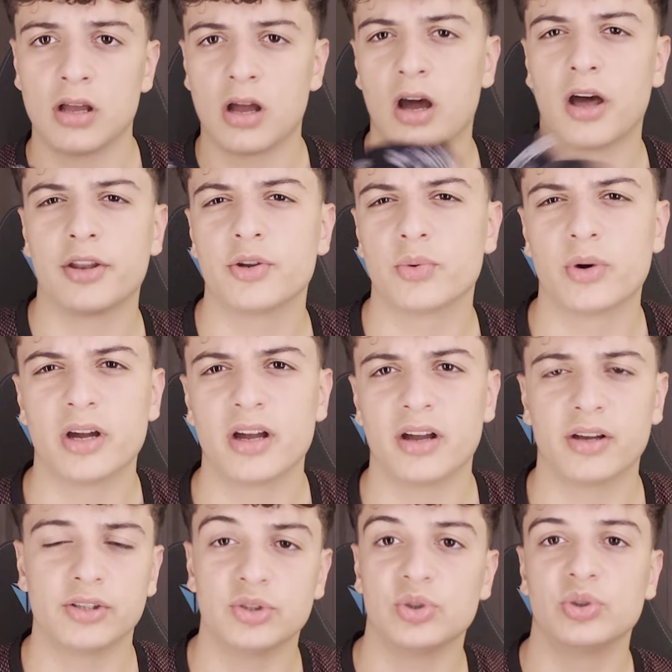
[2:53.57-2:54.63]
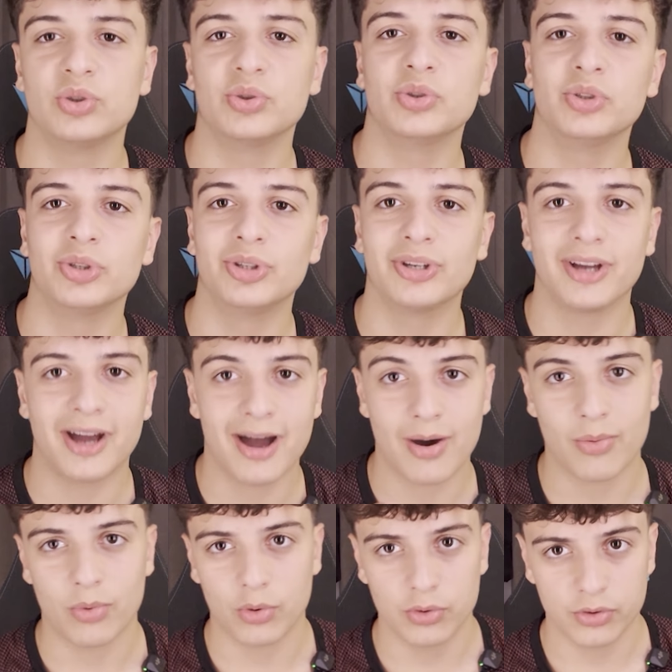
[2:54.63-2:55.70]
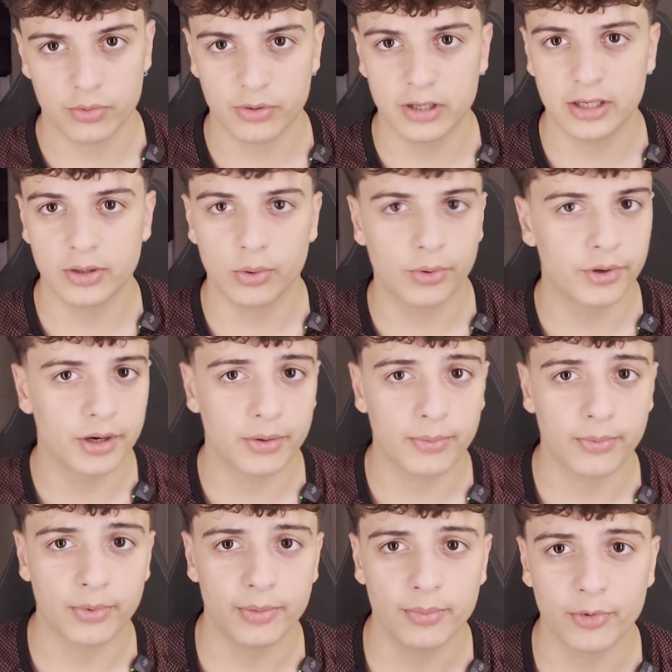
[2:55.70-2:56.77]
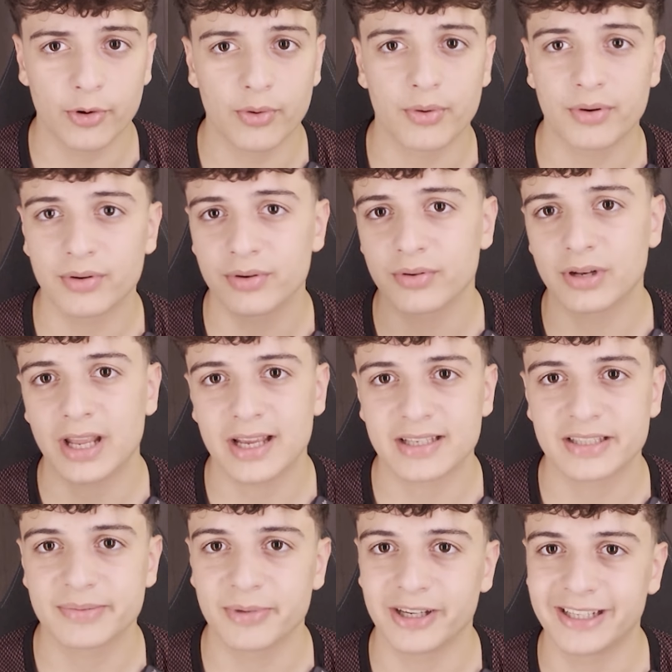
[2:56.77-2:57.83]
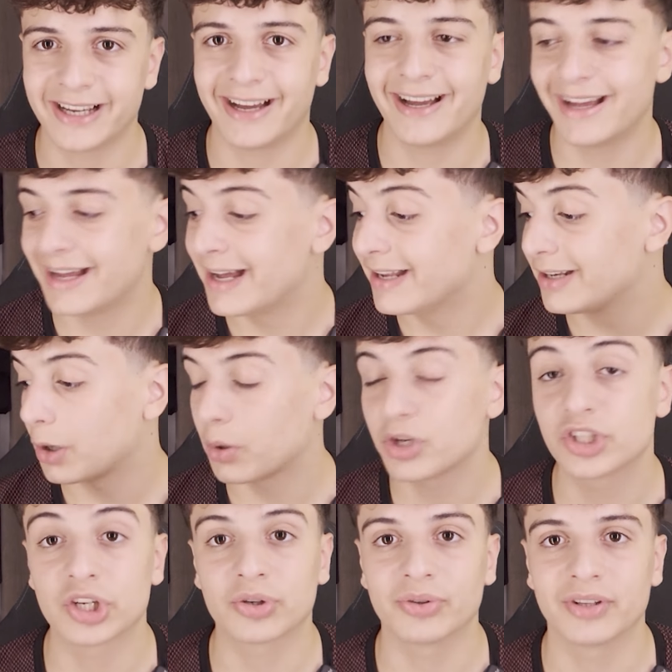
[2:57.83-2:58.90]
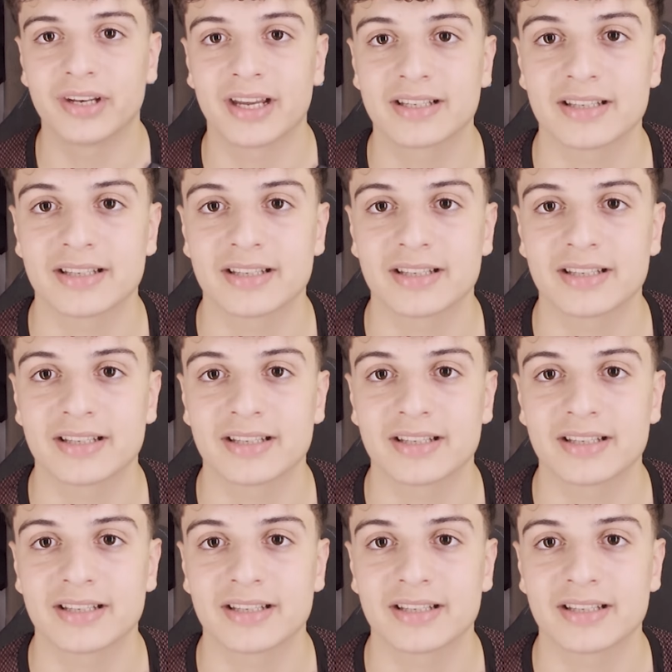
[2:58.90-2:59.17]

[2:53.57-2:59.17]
underwear, you do you. I won't really order one more or less, but yeah. Now let's check on the next